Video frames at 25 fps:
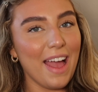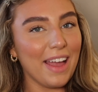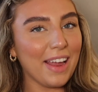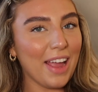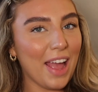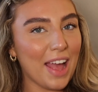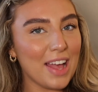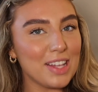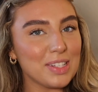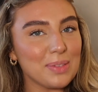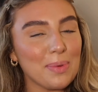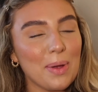
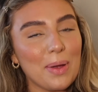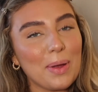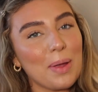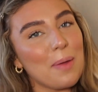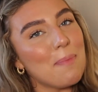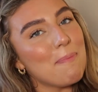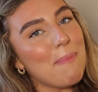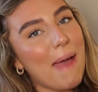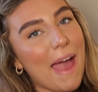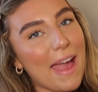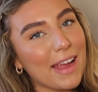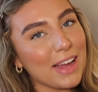Hi guys,
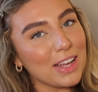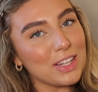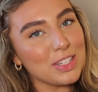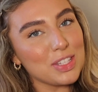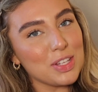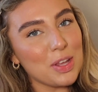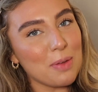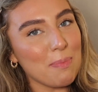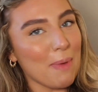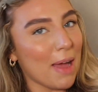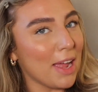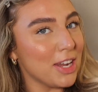welcome back
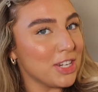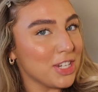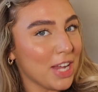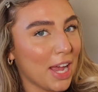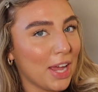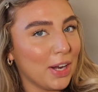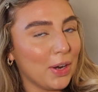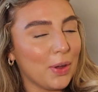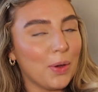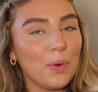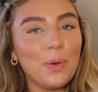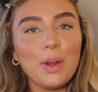to my
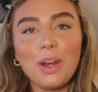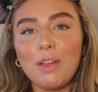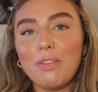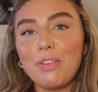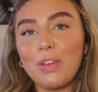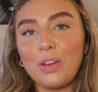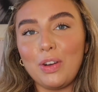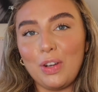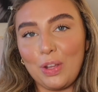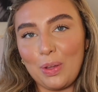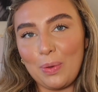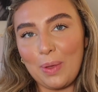channel, and if
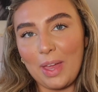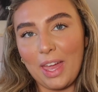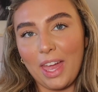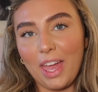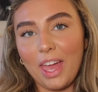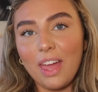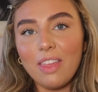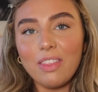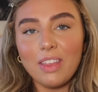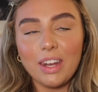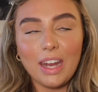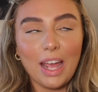you're new
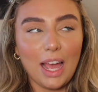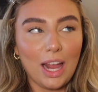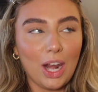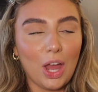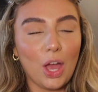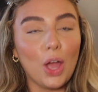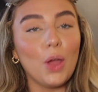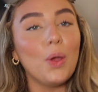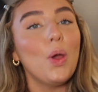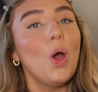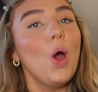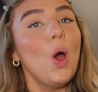here then
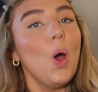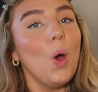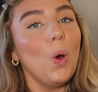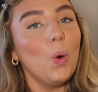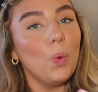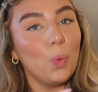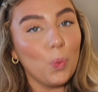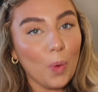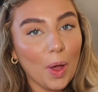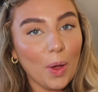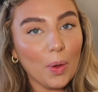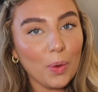hello,
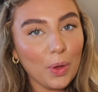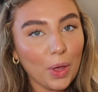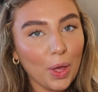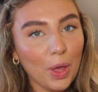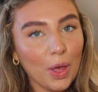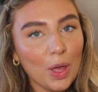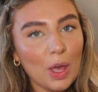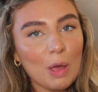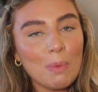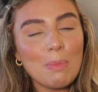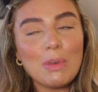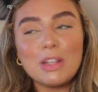
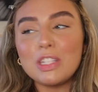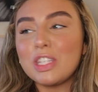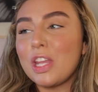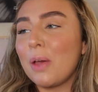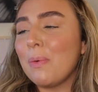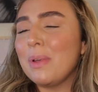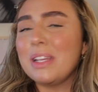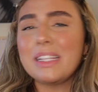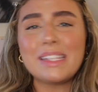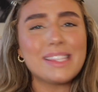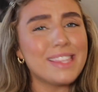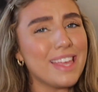welcome. So
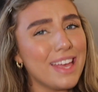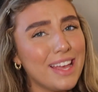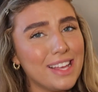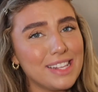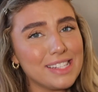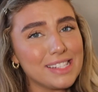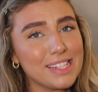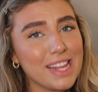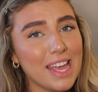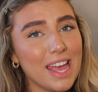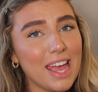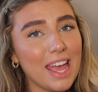it's
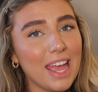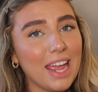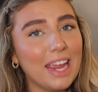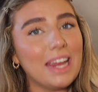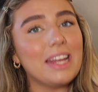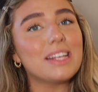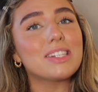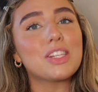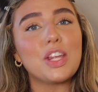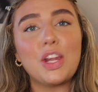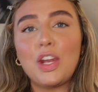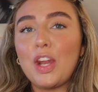
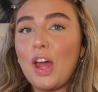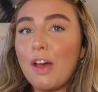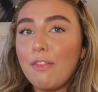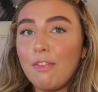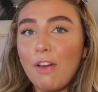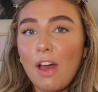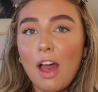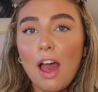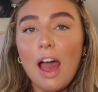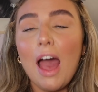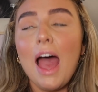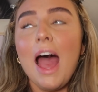Thursday, it's
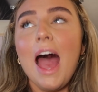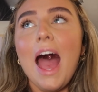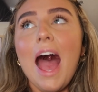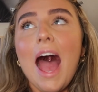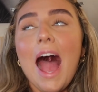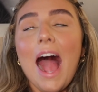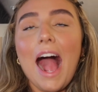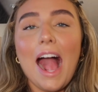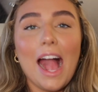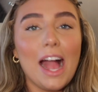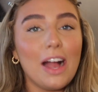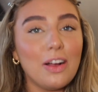another
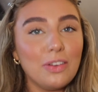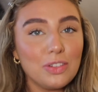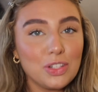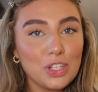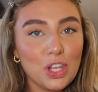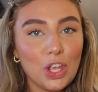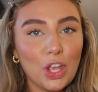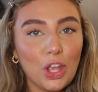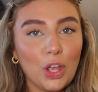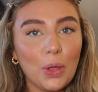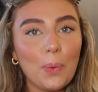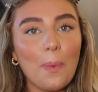
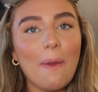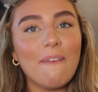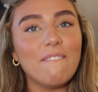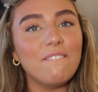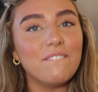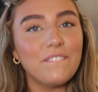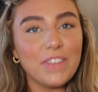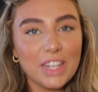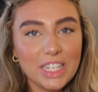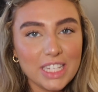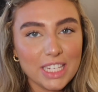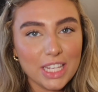how-to
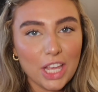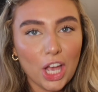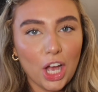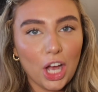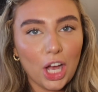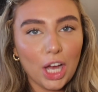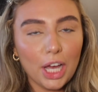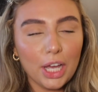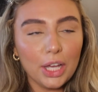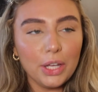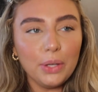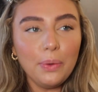
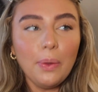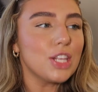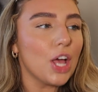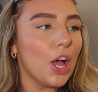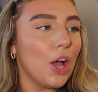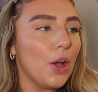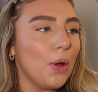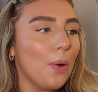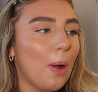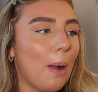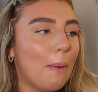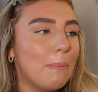video. So
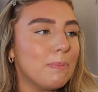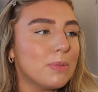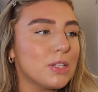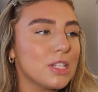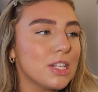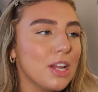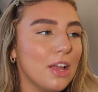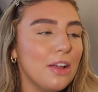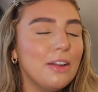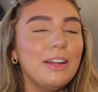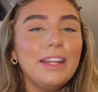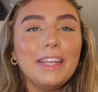I'm
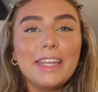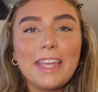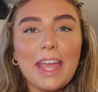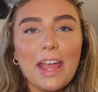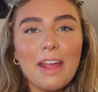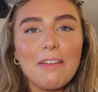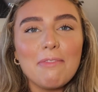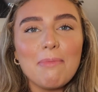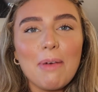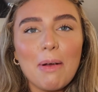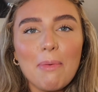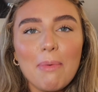slowly
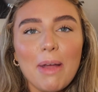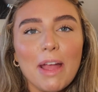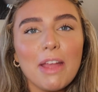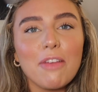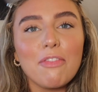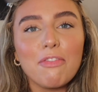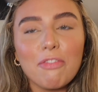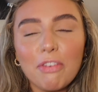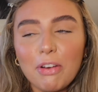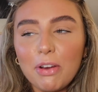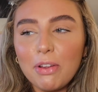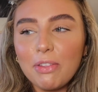getting my way
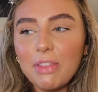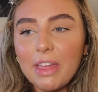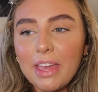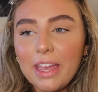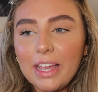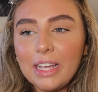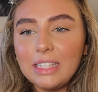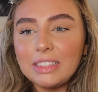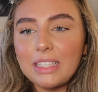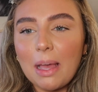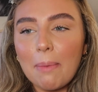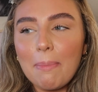through
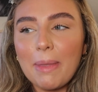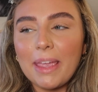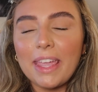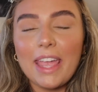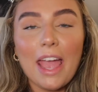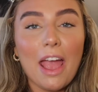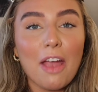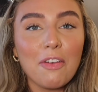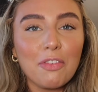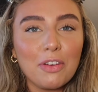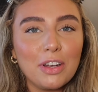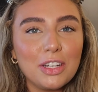these. I mean,
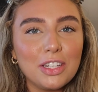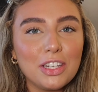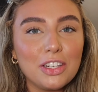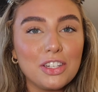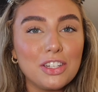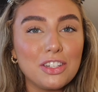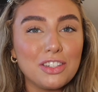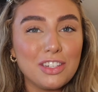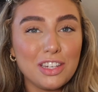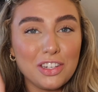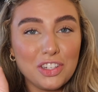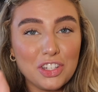Catherine
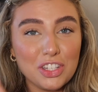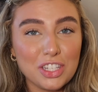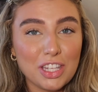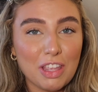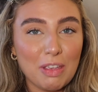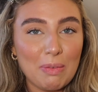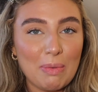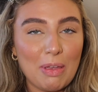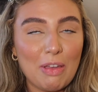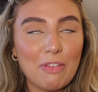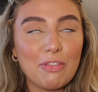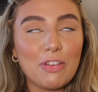did just
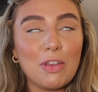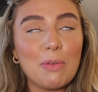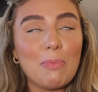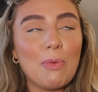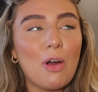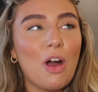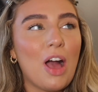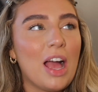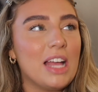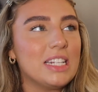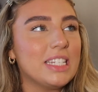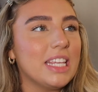give me a few
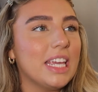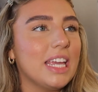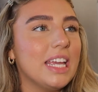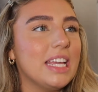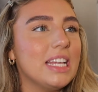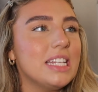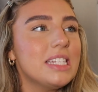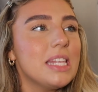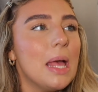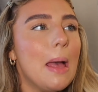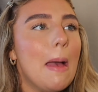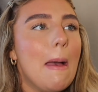more
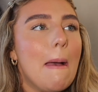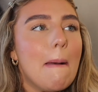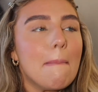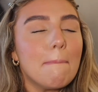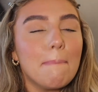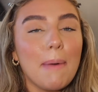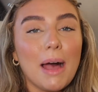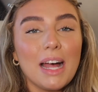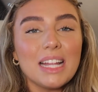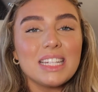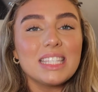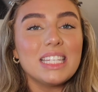ideas,
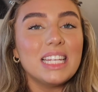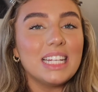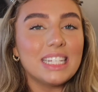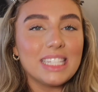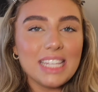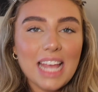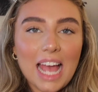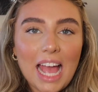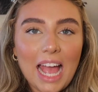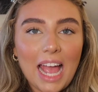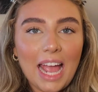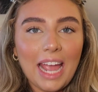but
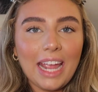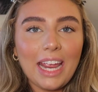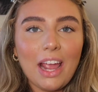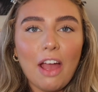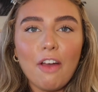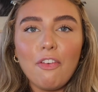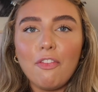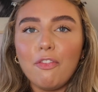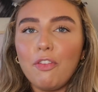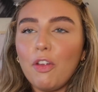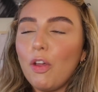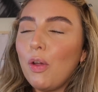today
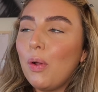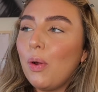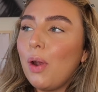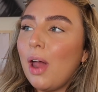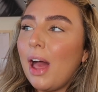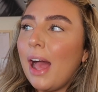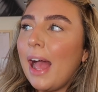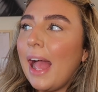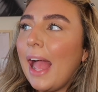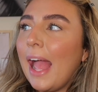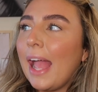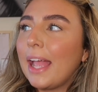I feel
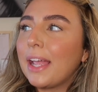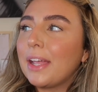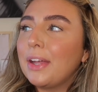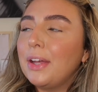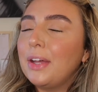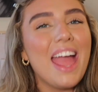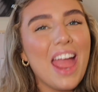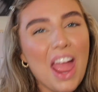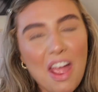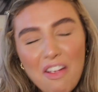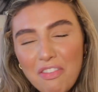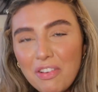
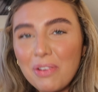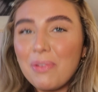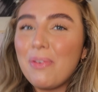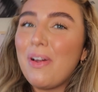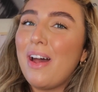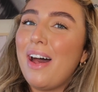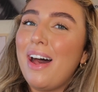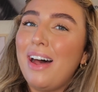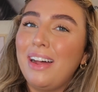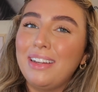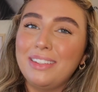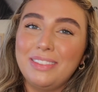like
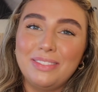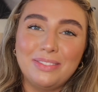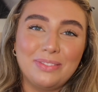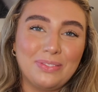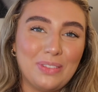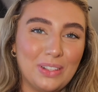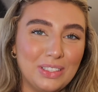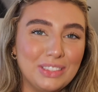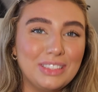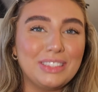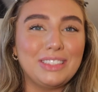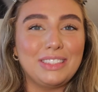everyone
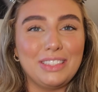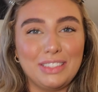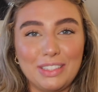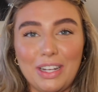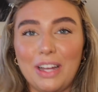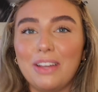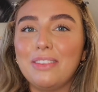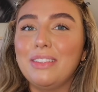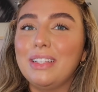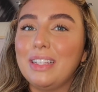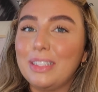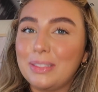wants to
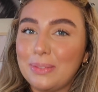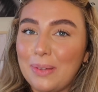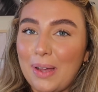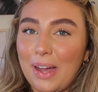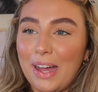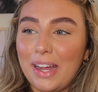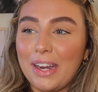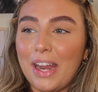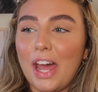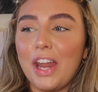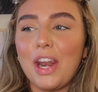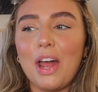know this
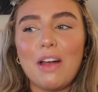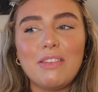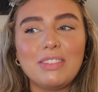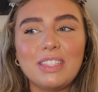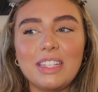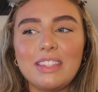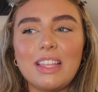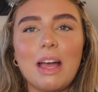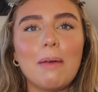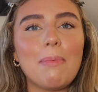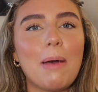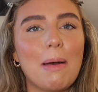one, and I've
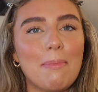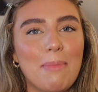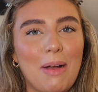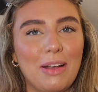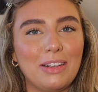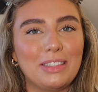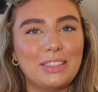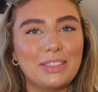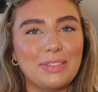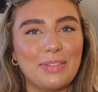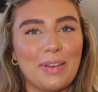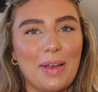said that about
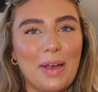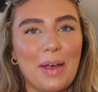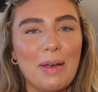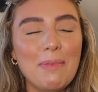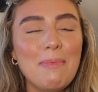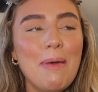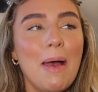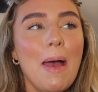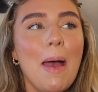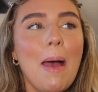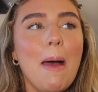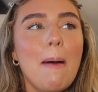most of
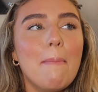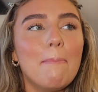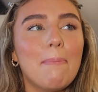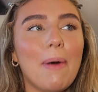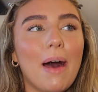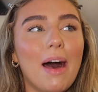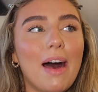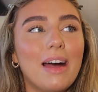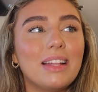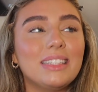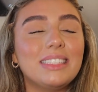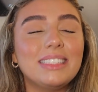them,
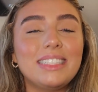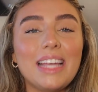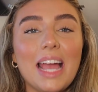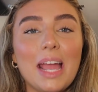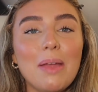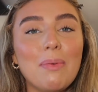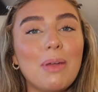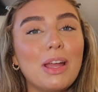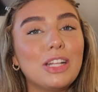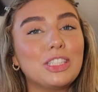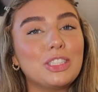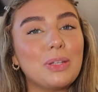but
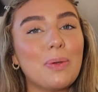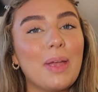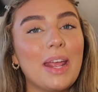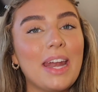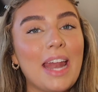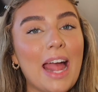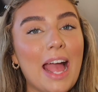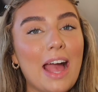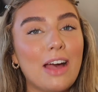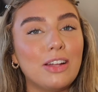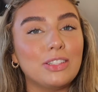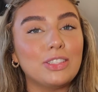today we are doing
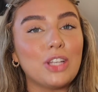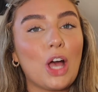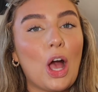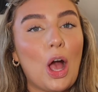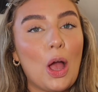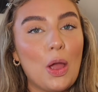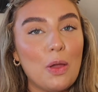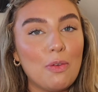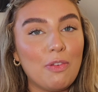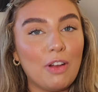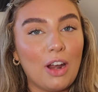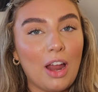how to
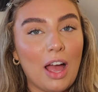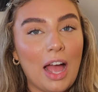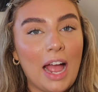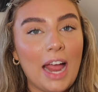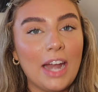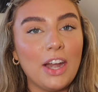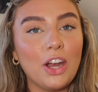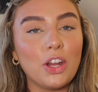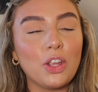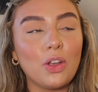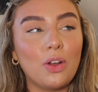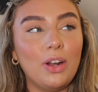
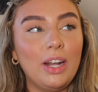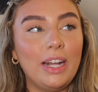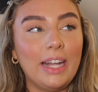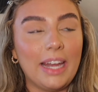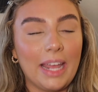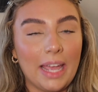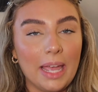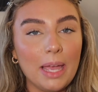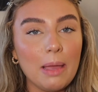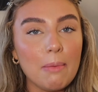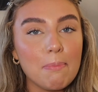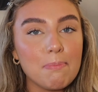overline your
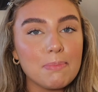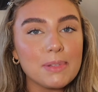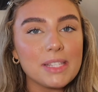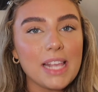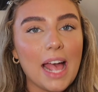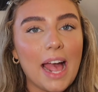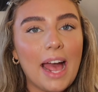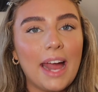lips.